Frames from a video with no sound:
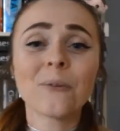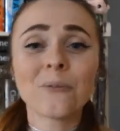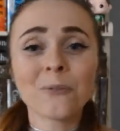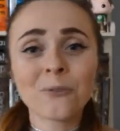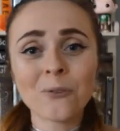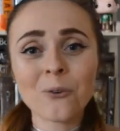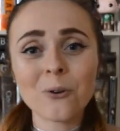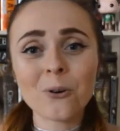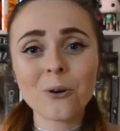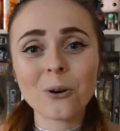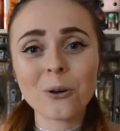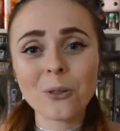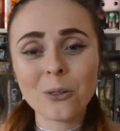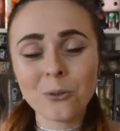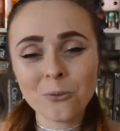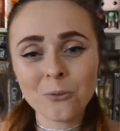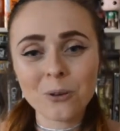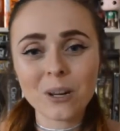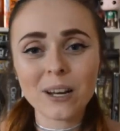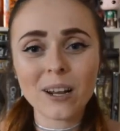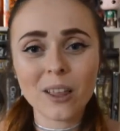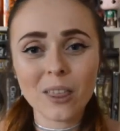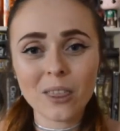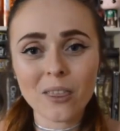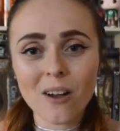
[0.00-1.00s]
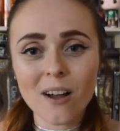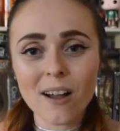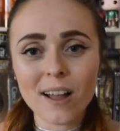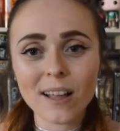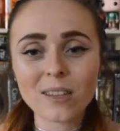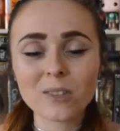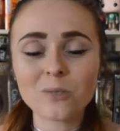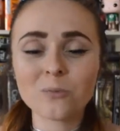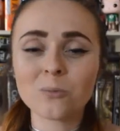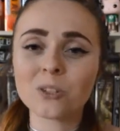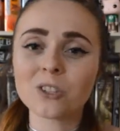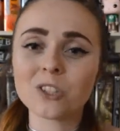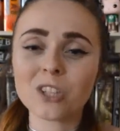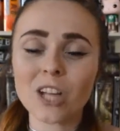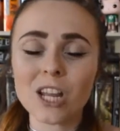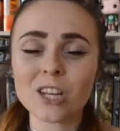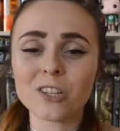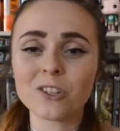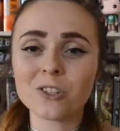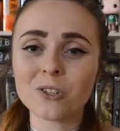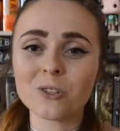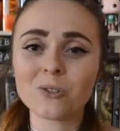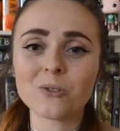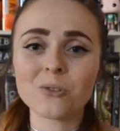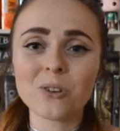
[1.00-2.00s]
for the readathons, which I
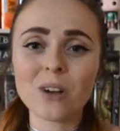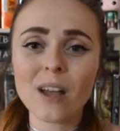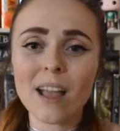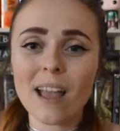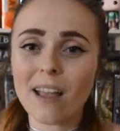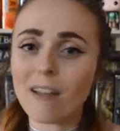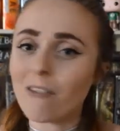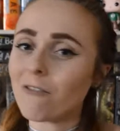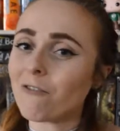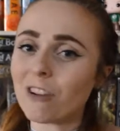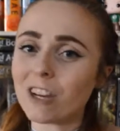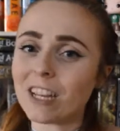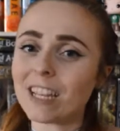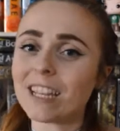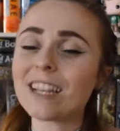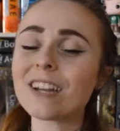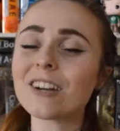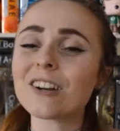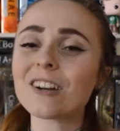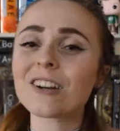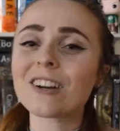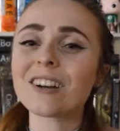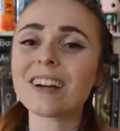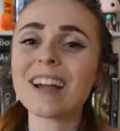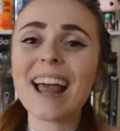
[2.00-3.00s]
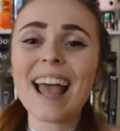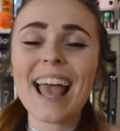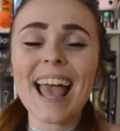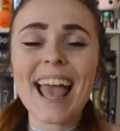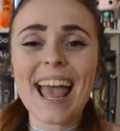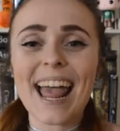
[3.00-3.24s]
do every year.